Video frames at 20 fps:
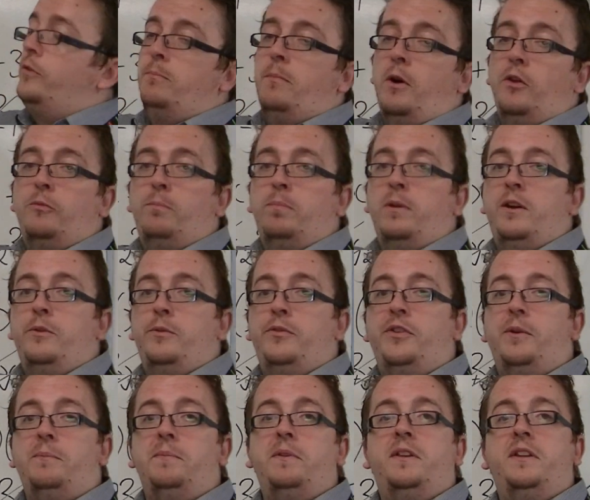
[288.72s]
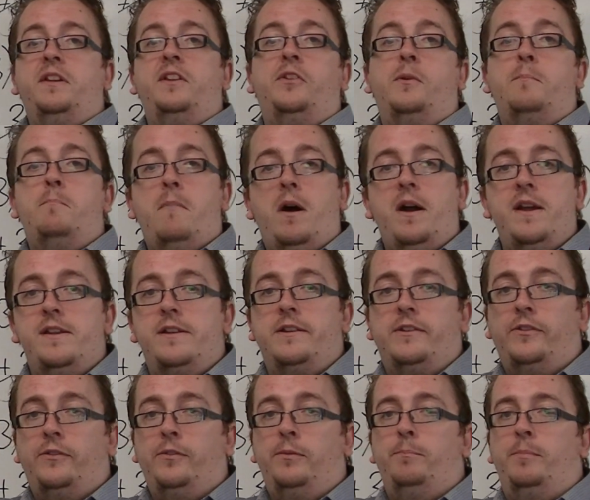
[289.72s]
to multiply with something that is a
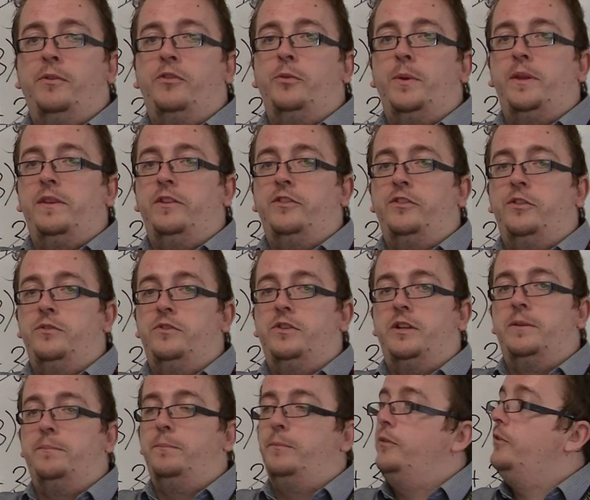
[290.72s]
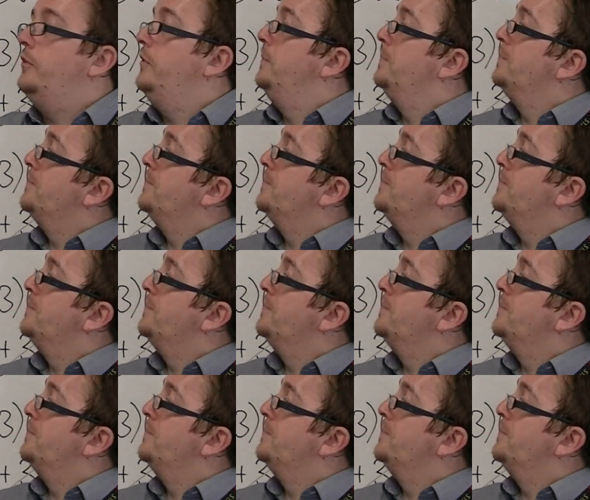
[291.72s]
minus between the two terms.